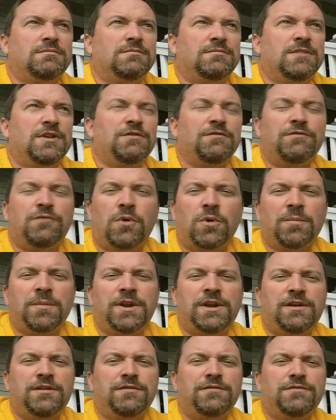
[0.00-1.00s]

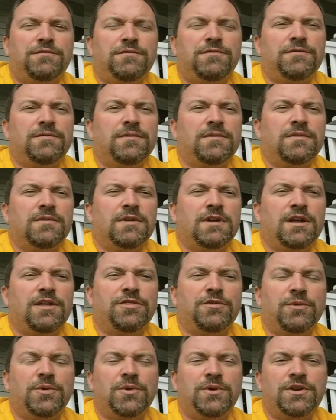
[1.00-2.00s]
informative. I
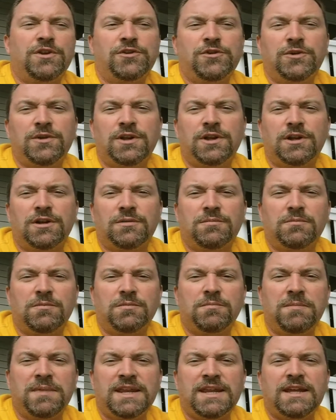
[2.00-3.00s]
threw in two little
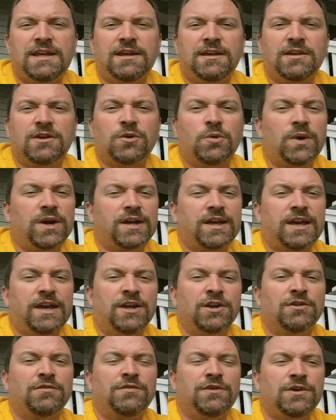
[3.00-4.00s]
mini quick
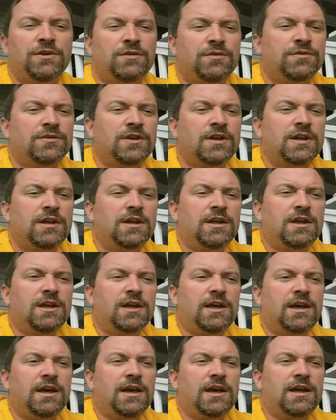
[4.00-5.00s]
interviews,
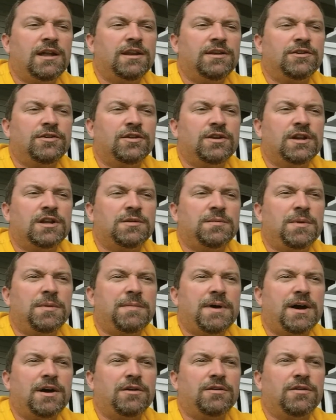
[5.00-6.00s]
and it turned out to be
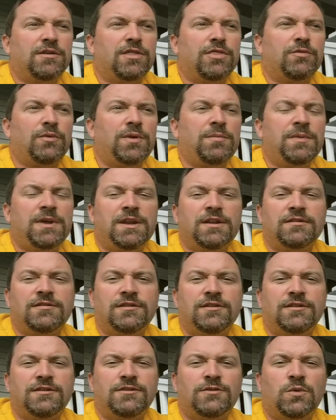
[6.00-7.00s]
about three minutes
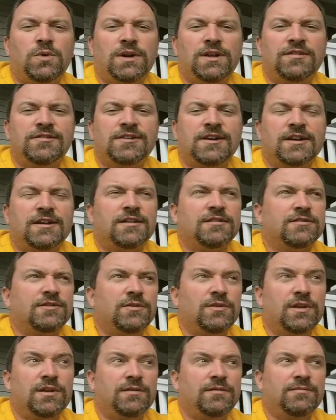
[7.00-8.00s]
and 20 seconds. So
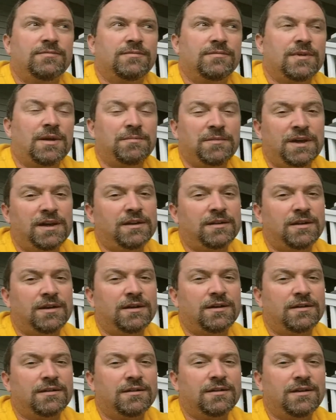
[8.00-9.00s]
that I'm getting i
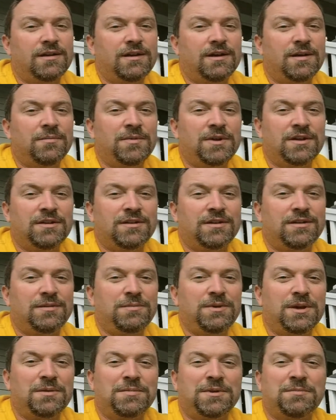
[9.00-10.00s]
uh, I'm getting to
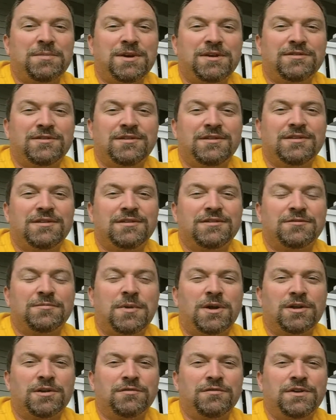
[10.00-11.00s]
be able to make
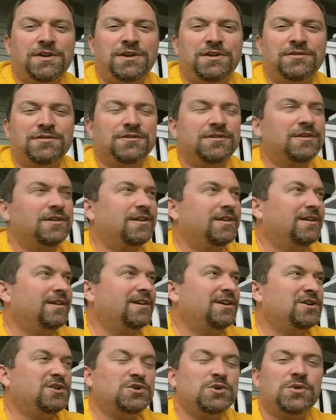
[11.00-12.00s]
smaller videos,
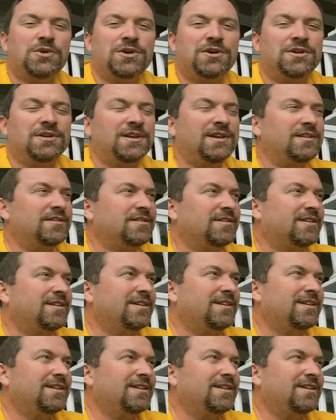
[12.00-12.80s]
shorter at least.